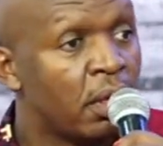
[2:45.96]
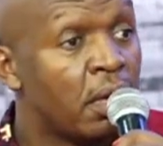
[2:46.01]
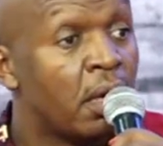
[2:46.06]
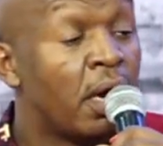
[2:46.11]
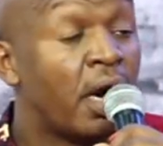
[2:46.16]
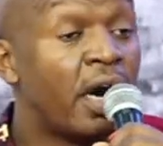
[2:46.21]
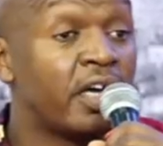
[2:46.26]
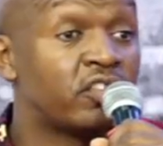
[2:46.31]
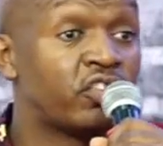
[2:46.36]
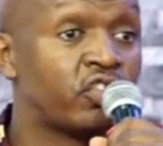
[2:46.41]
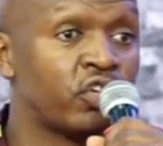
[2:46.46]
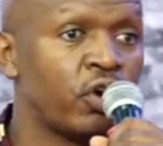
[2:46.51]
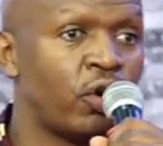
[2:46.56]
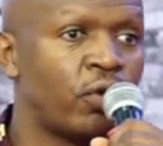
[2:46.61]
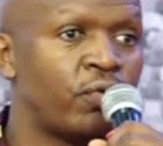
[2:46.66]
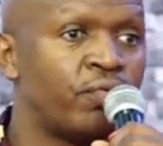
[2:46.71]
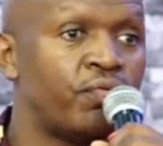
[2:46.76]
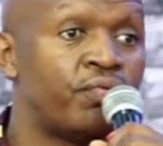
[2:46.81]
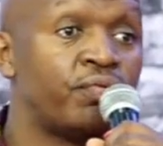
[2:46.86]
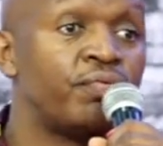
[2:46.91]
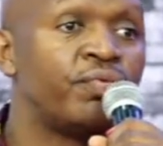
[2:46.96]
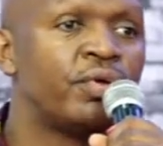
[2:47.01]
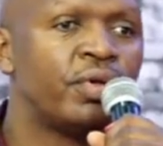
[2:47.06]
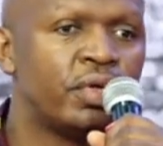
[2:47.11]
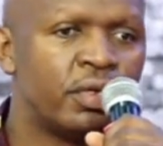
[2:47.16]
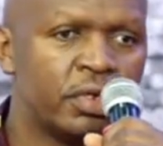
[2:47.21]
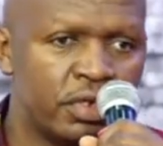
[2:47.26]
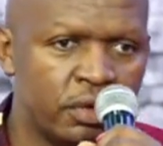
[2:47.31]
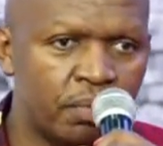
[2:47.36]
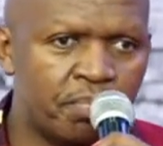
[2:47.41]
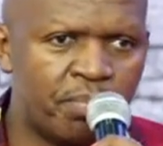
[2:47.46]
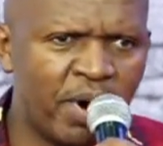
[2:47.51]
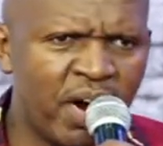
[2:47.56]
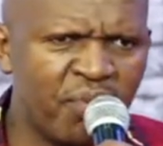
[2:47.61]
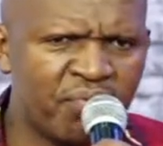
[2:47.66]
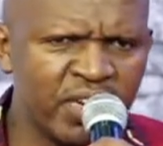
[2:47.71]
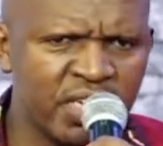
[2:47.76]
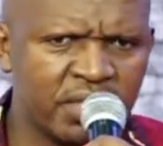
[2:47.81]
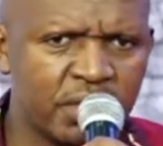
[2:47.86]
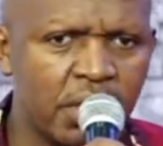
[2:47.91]
herself in
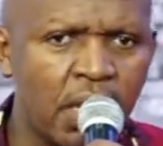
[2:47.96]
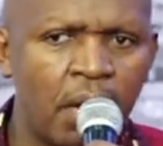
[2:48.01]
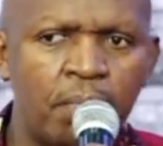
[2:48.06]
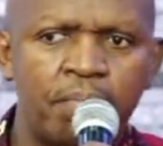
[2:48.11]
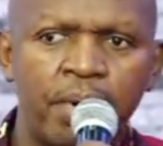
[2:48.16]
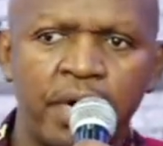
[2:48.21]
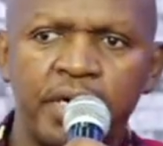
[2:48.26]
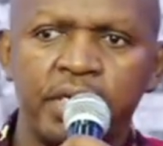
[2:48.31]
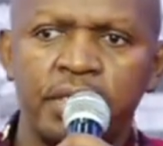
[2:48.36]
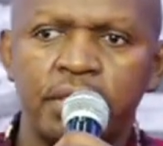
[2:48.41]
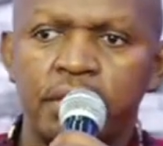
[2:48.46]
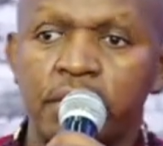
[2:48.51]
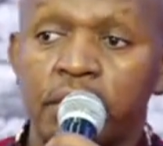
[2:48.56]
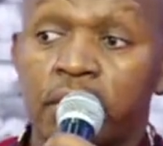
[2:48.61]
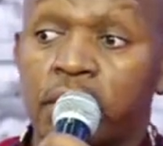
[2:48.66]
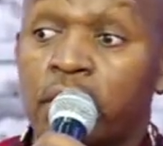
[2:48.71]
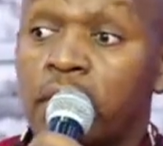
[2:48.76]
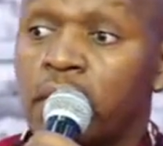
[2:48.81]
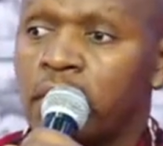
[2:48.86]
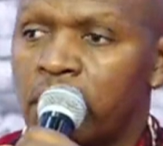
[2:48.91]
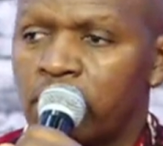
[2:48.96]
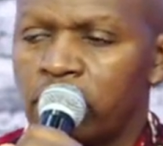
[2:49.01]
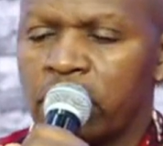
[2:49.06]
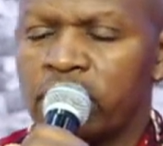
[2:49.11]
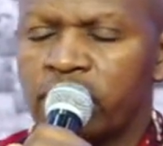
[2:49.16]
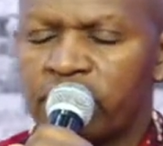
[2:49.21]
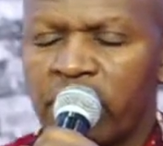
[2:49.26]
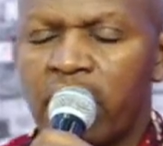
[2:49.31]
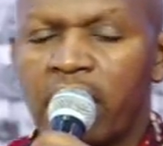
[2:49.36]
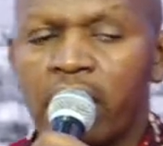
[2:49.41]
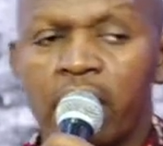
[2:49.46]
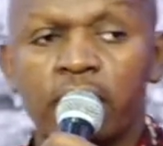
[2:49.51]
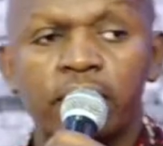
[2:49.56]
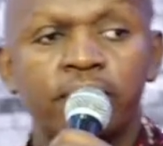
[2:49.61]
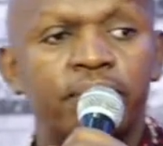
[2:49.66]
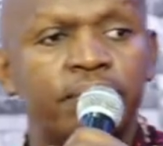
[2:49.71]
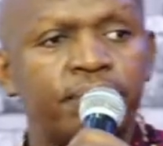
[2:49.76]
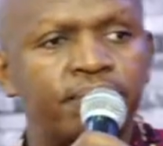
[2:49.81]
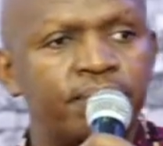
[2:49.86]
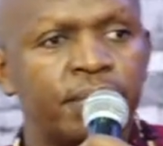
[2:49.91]
perfect company with Rahab
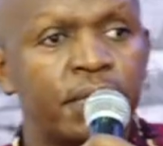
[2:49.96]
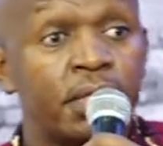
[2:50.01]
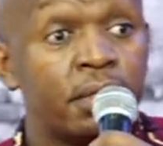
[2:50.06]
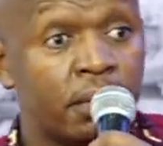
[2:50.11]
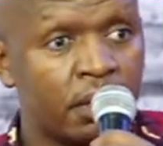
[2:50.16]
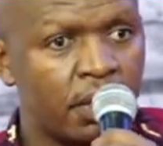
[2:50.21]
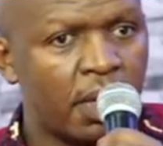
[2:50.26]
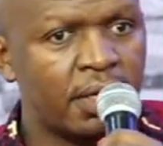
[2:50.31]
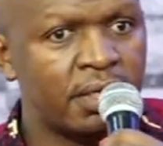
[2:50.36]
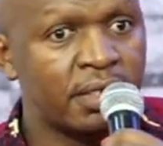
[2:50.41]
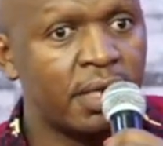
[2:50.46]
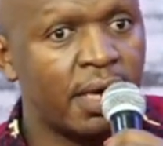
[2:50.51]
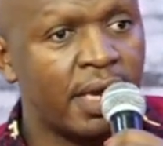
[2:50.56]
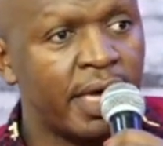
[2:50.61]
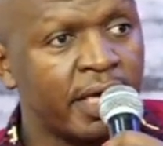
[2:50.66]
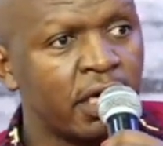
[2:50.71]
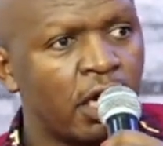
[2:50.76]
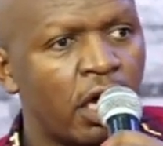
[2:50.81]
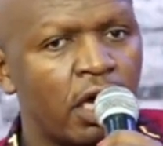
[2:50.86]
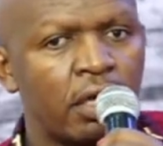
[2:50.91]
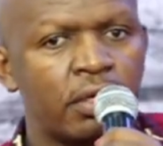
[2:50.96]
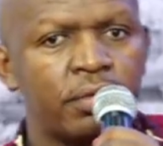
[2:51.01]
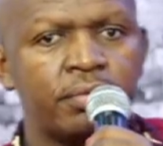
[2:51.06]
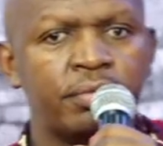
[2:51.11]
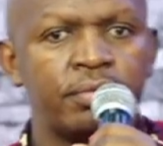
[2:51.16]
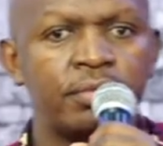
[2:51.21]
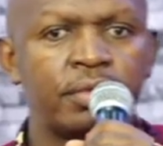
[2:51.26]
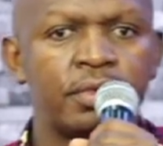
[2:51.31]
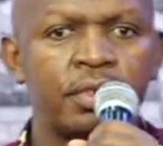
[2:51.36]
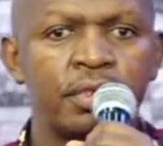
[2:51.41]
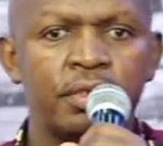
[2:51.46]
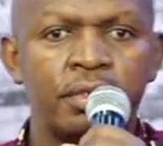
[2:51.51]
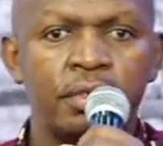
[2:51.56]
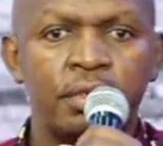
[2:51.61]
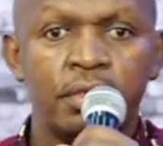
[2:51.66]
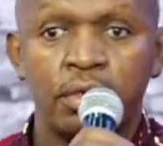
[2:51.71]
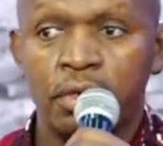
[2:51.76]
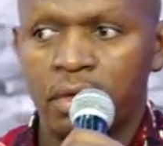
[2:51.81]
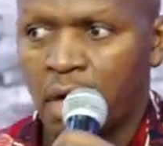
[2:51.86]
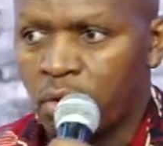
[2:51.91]
and Delilah,
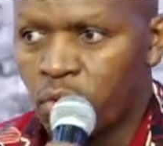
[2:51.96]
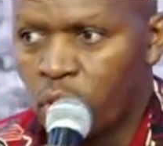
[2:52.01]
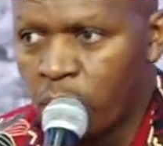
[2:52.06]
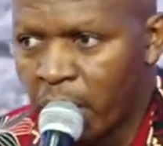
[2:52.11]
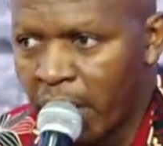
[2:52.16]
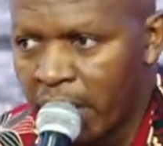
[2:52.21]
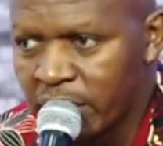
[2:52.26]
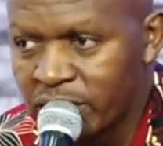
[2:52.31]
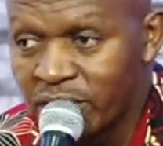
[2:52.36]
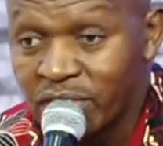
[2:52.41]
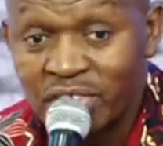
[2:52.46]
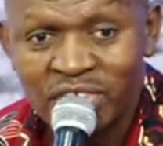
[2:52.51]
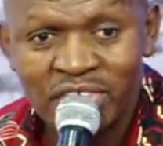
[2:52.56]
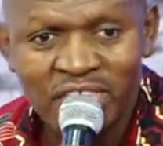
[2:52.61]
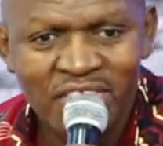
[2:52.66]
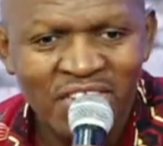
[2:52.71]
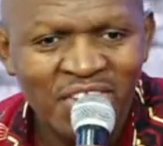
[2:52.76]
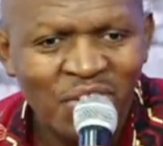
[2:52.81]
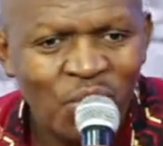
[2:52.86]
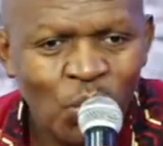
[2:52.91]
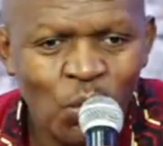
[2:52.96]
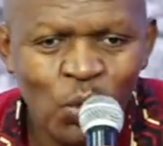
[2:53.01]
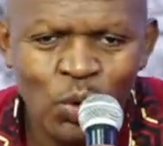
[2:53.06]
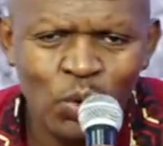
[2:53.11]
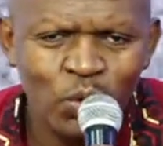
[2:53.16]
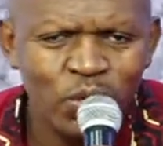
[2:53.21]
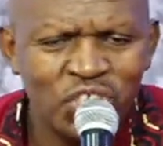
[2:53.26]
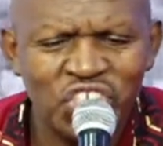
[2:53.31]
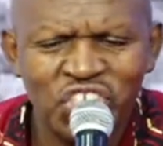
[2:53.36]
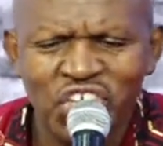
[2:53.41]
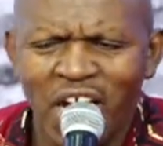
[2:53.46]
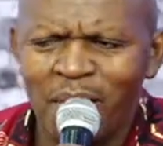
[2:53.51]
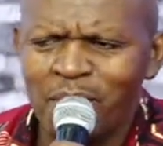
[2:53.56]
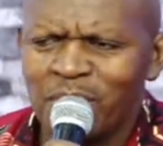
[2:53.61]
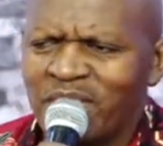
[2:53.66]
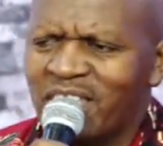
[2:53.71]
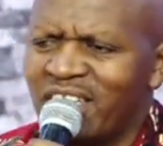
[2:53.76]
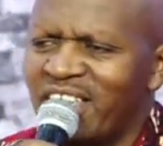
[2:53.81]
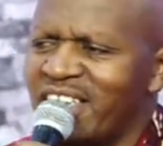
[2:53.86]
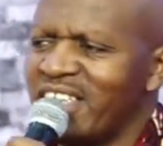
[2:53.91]
a woman who could
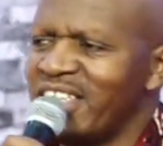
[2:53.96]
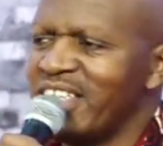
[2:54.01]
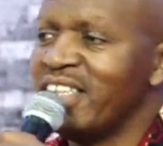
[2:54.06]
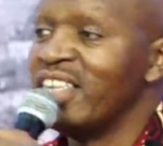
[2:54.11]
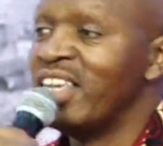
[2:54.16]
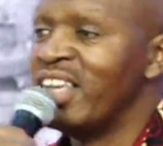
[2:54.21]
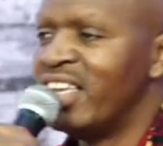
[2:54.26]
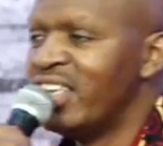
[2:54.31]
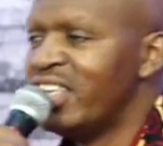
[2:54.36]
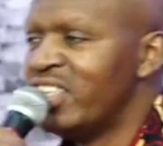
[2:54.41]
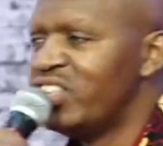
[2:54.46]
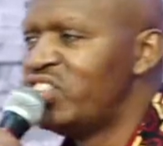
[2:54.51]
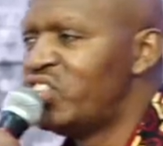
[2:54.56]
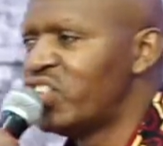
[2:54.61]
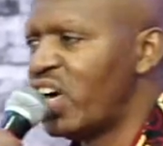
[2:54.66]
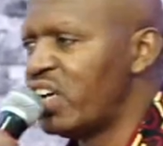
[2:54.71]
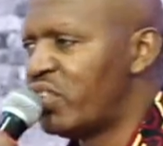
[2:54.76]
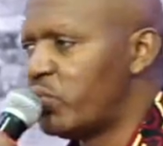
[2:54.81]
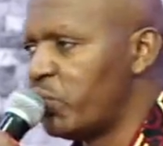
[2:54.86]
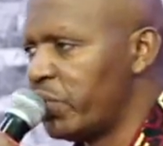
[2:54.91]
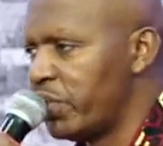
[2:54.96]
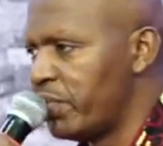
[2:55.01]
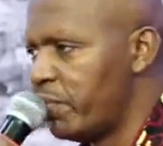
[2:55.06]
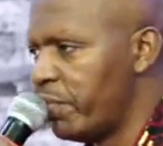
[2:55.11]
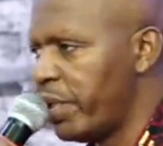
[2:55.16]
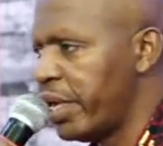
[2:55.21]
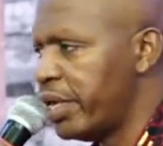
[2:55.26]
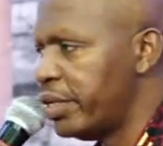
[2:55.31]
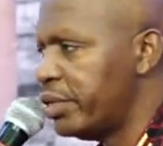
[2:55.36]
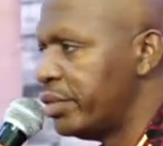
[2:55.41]
charmingly chat with men,